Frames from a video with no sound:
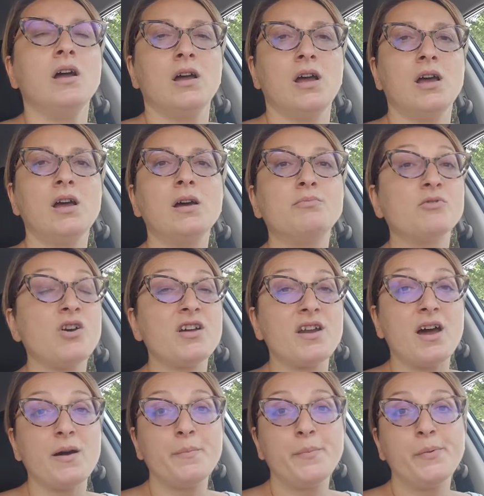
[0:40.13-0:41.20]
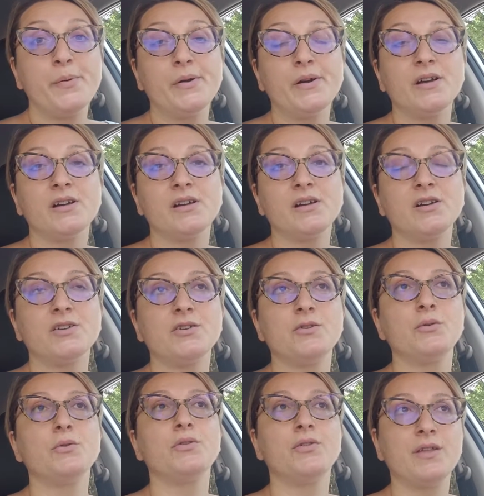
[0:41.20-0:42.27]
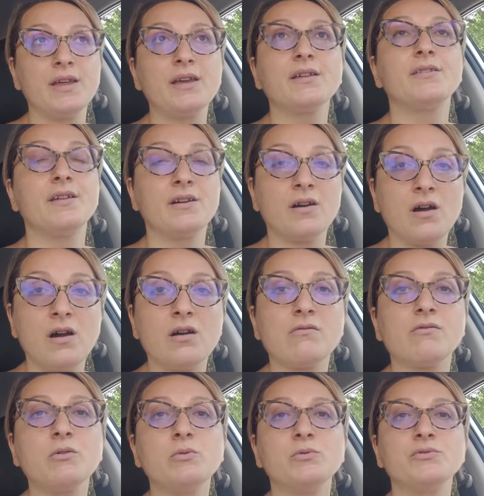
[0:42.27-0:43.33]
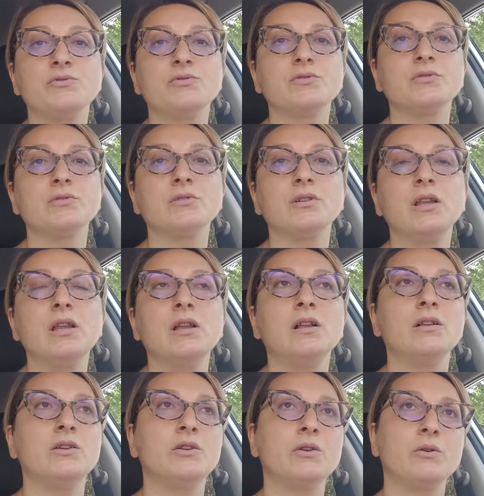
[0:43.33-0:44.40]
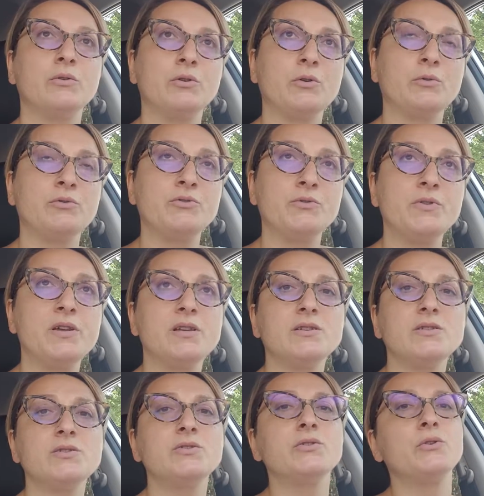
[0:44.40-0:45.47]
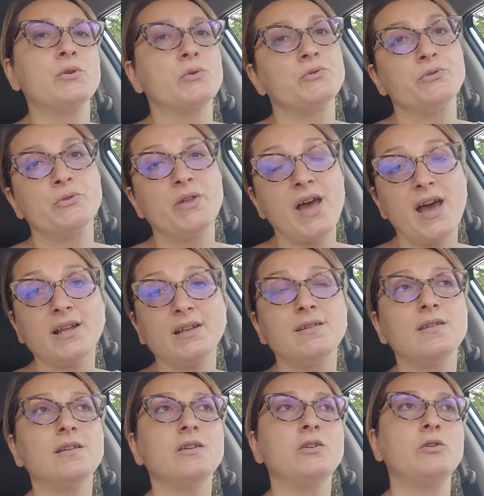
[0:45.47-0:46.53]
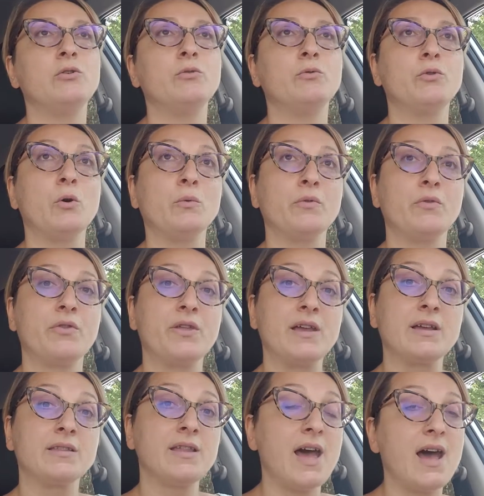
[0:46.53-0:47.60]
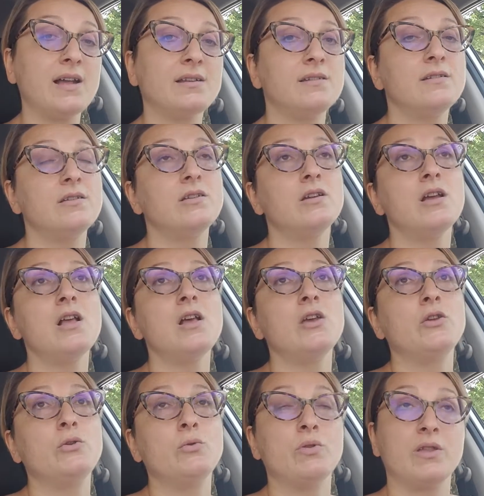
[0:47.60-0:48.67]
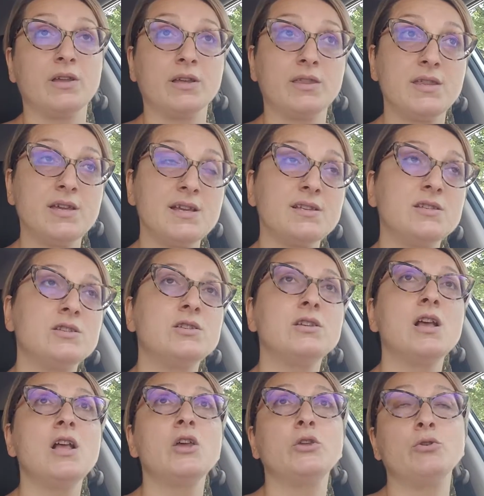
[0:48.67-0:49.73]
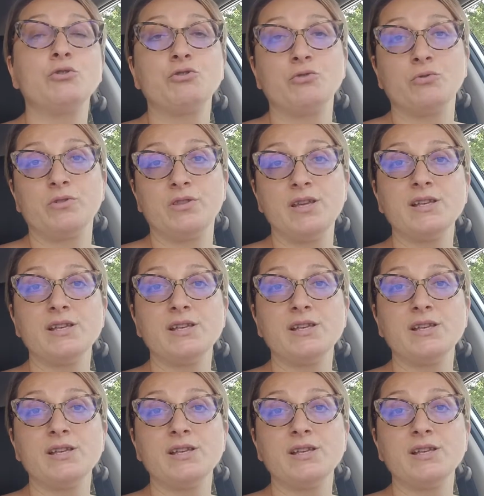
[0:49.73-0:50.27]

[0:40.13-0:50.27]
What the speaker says: brought up to think there are rules. You know, you don't do this, you don't do that, you don't think that, you think this, you should that,